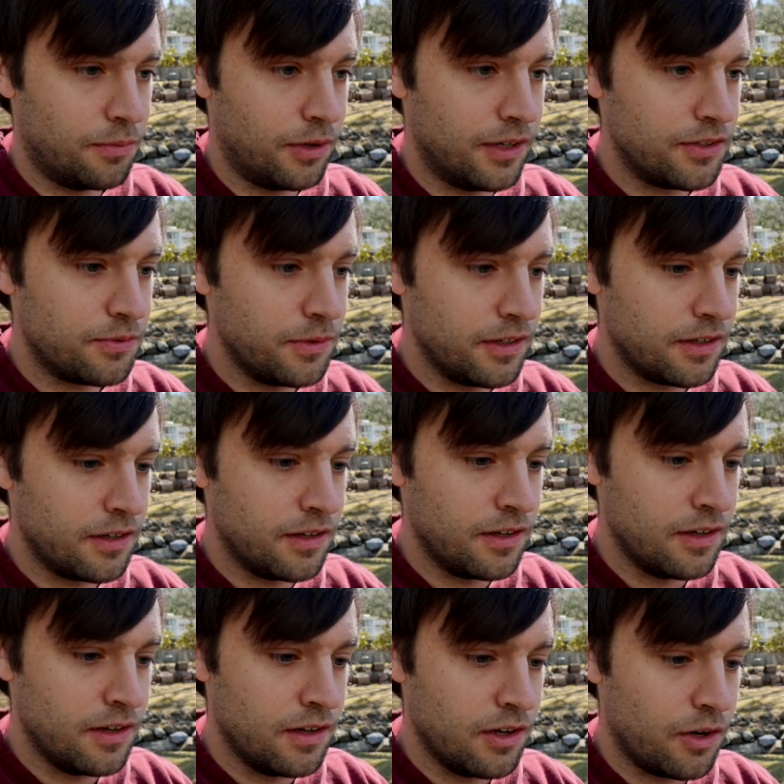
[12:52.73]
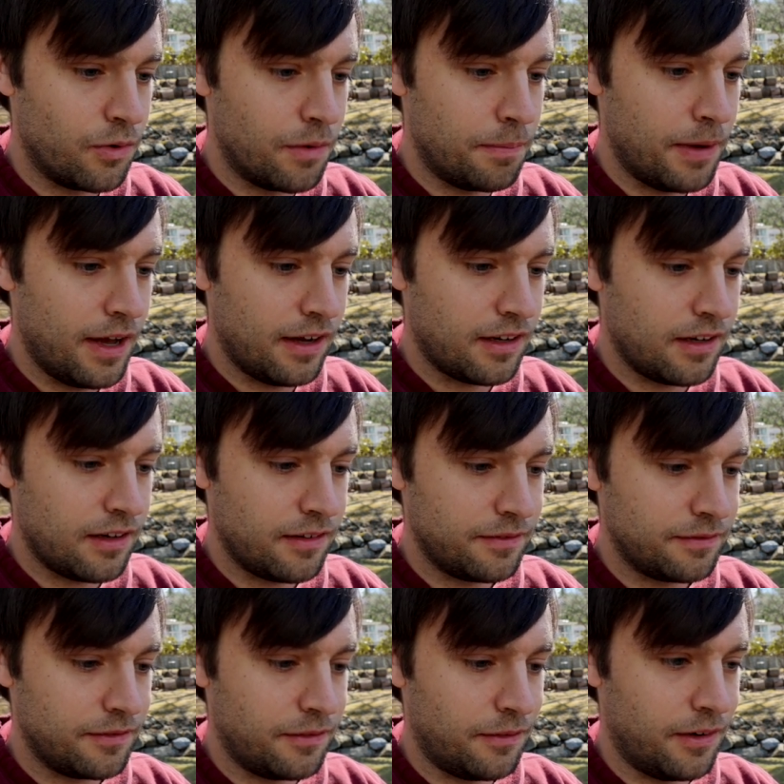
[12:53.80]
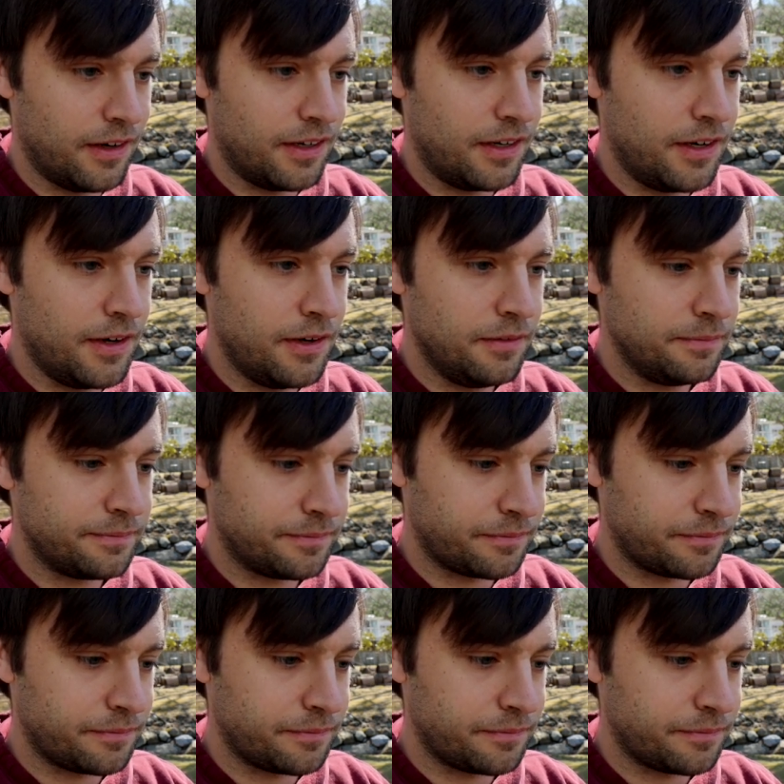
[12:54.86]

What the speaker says: Brunswick. Quebec right here.